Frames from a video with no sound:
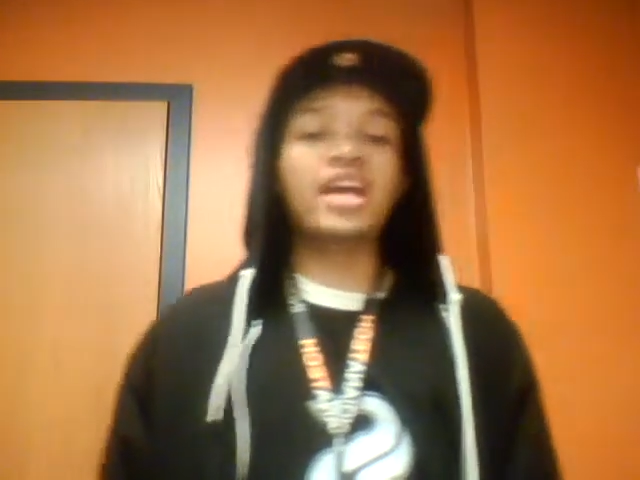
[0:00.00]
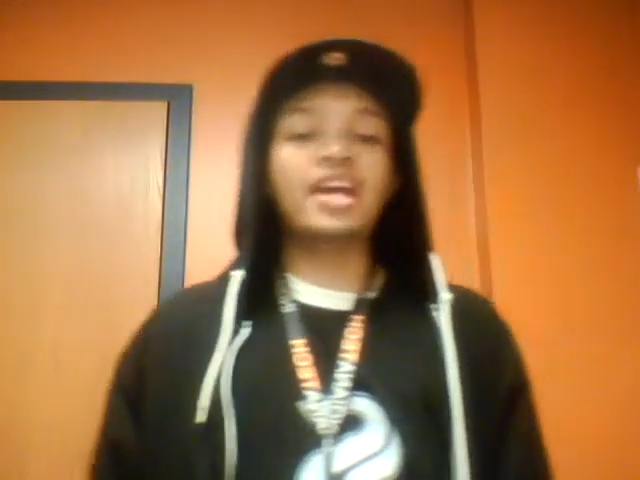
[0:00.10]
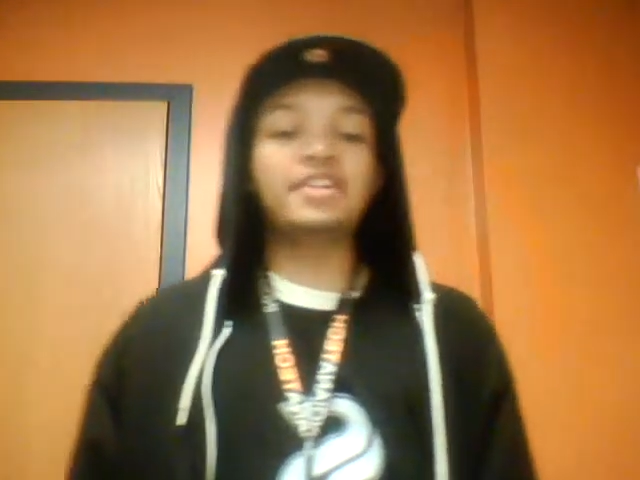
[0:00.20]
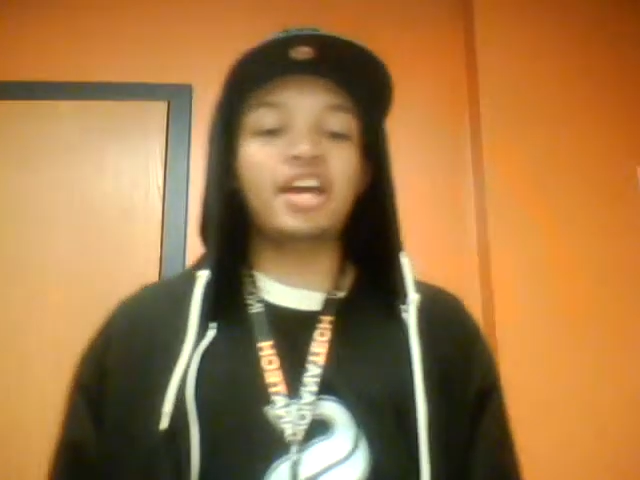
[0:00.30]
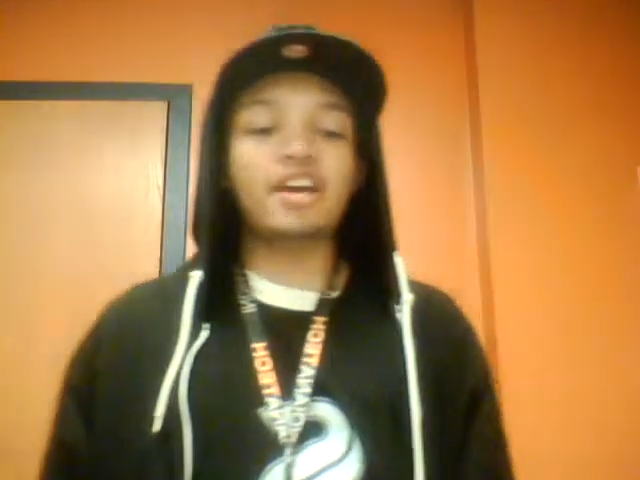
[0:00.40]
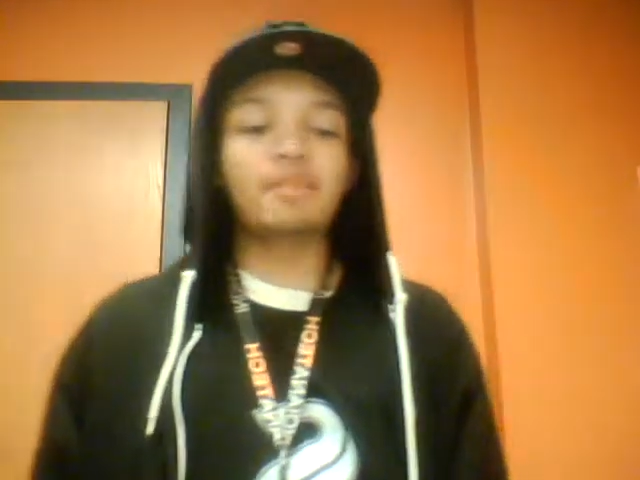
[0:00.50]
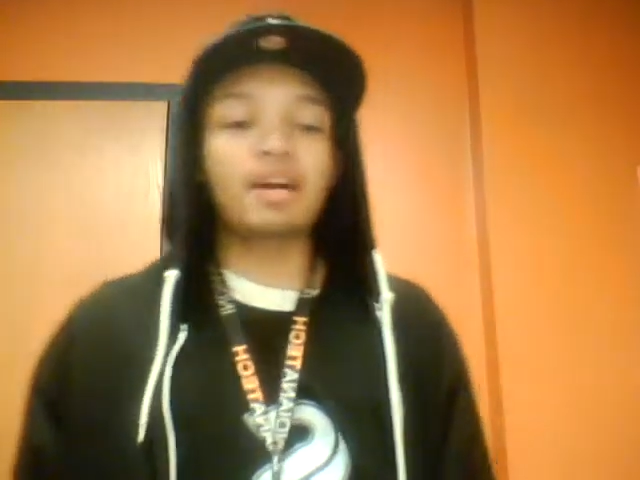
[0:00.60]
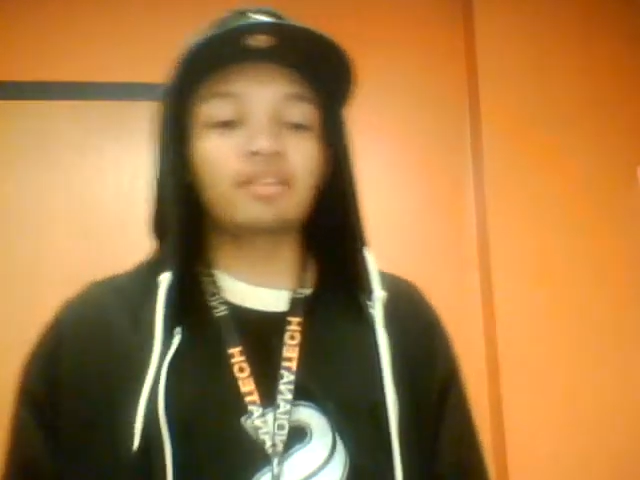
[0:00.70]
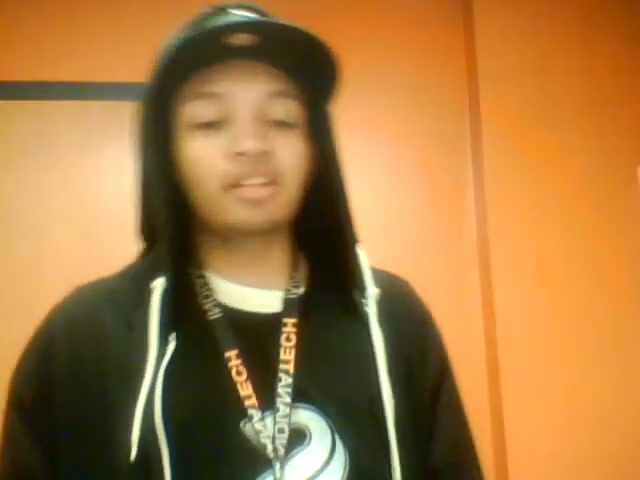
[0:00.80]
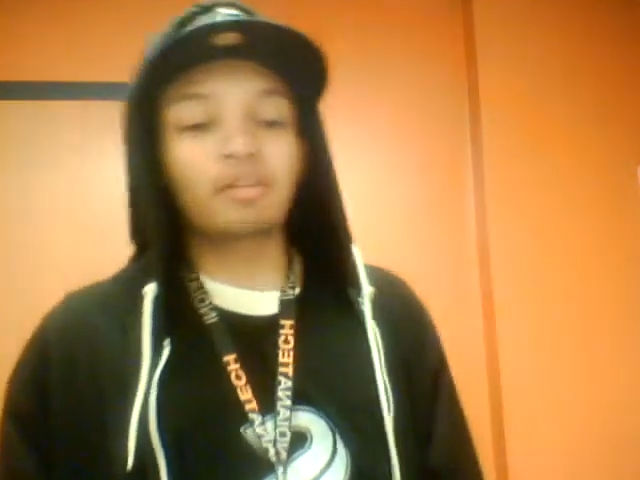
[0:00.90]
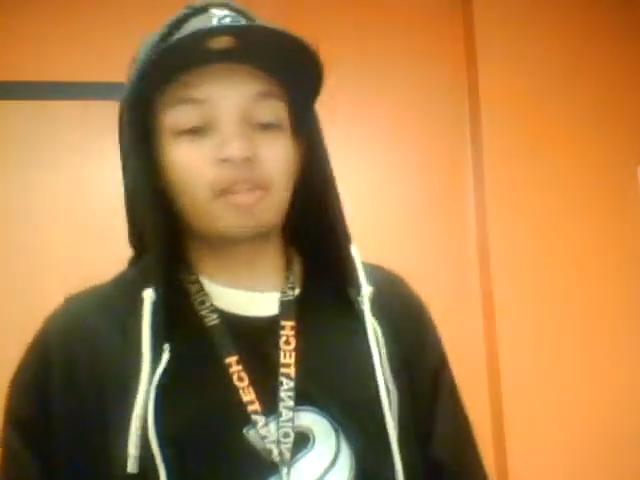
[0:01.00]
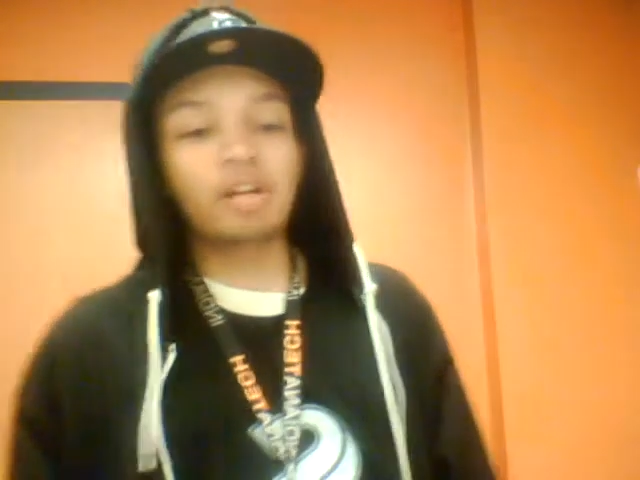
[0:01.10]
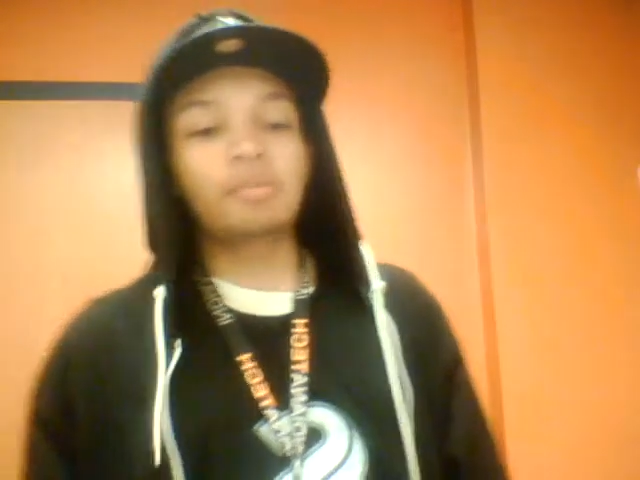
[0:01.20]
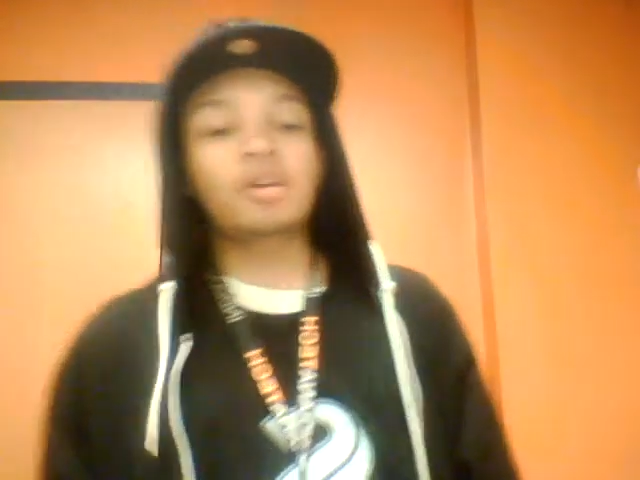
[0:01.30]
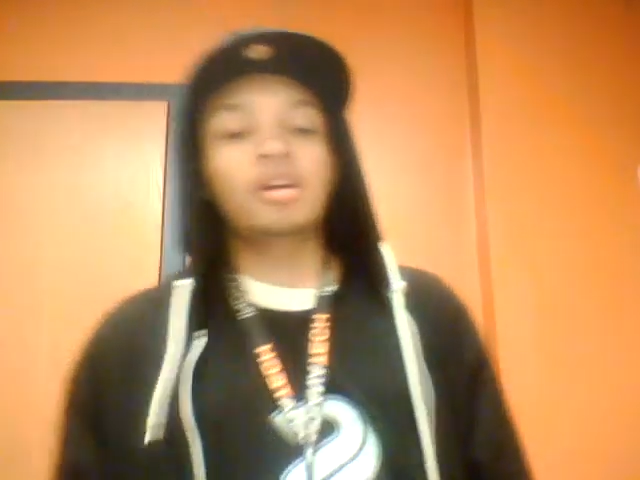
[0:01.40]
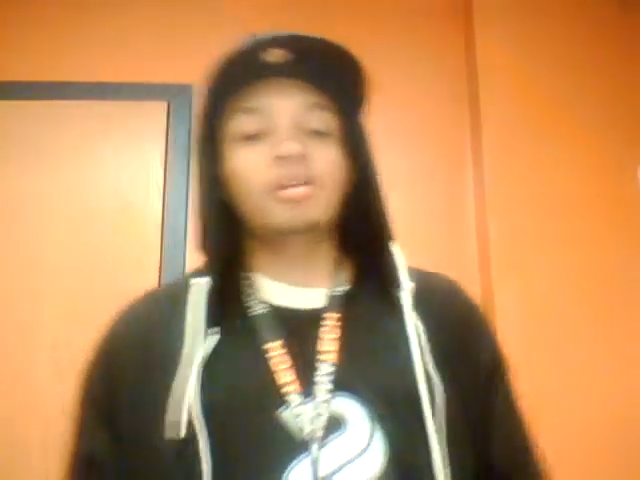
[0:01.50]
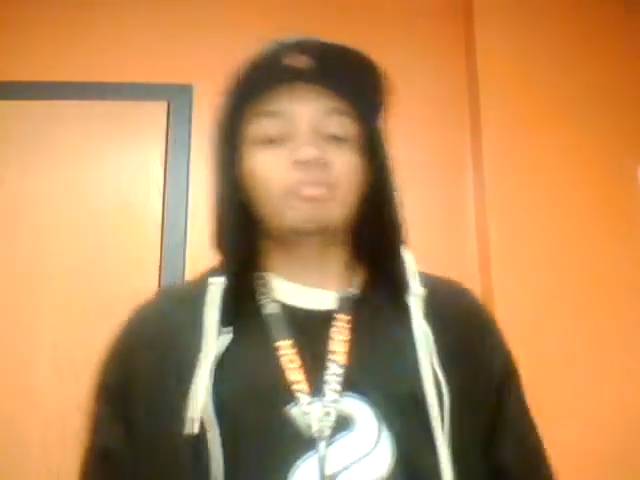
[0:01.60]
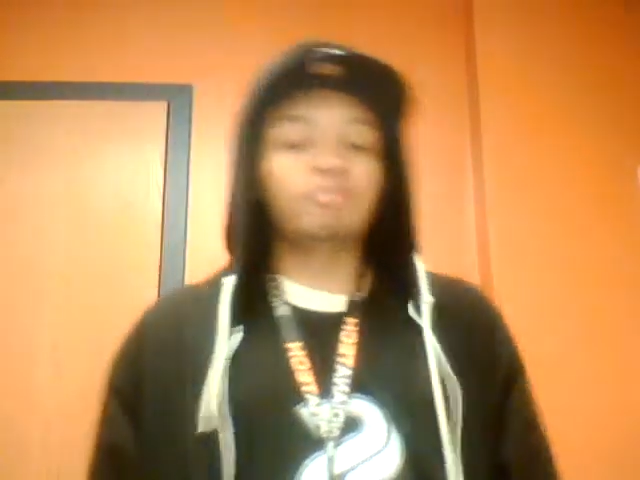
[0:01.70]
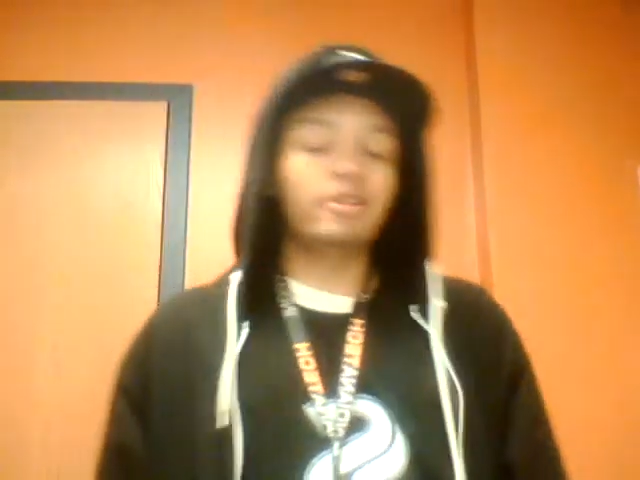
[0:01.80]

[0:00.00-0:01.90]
Van Dam out there with him